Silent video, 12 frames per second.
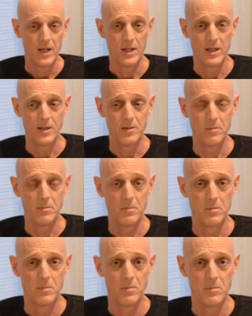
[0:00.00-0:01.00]
Um,
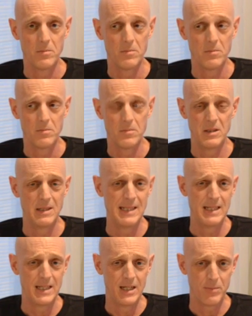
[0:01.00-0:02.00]

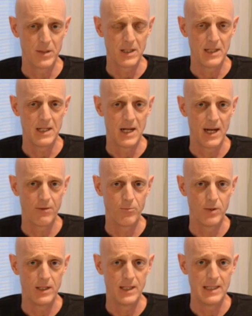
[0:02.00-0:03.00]
typically not
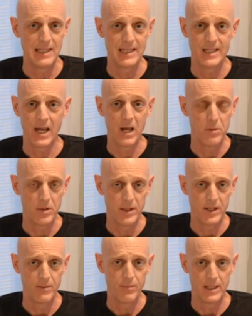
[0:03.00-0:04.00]
really
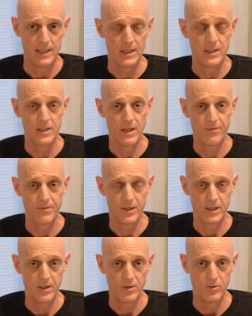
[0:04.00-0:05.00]
disabling, but it is
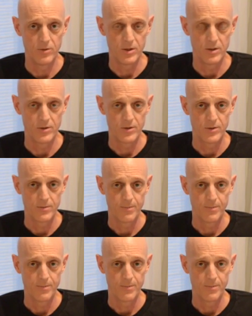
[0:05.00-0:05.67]
definitely a nuisance.